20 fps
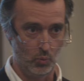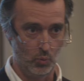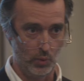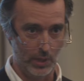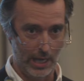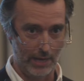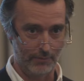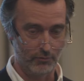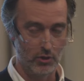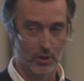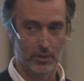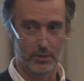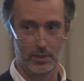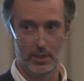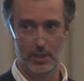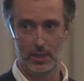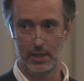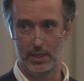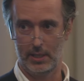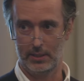We have not
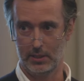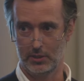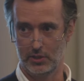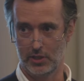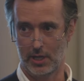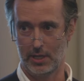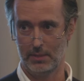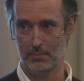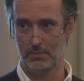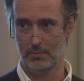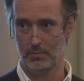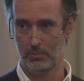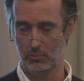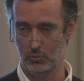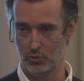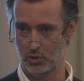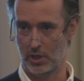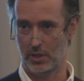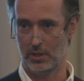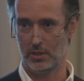had the time
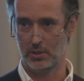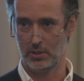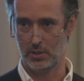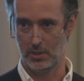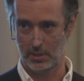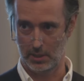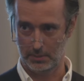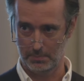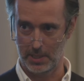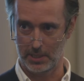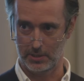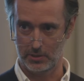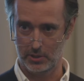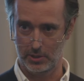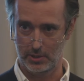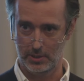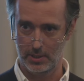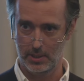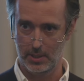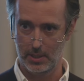to change that much.
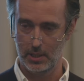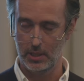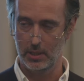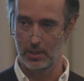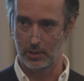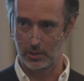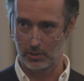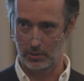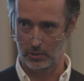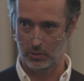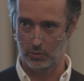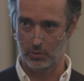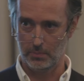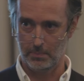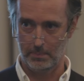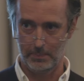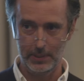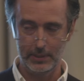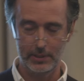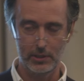
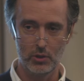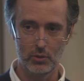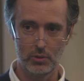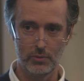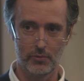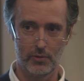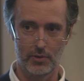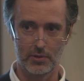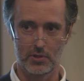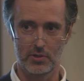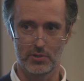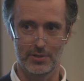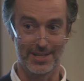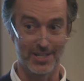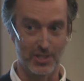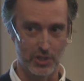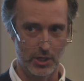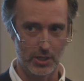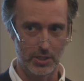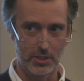Building universes and
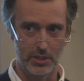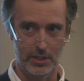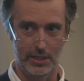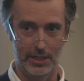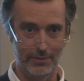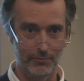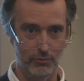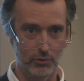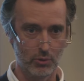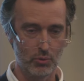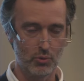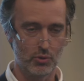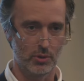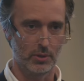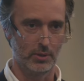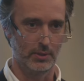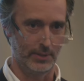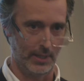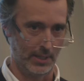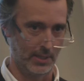changing and
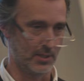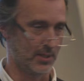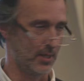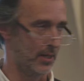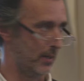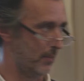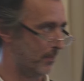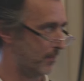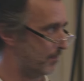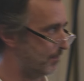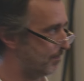evolution takes time.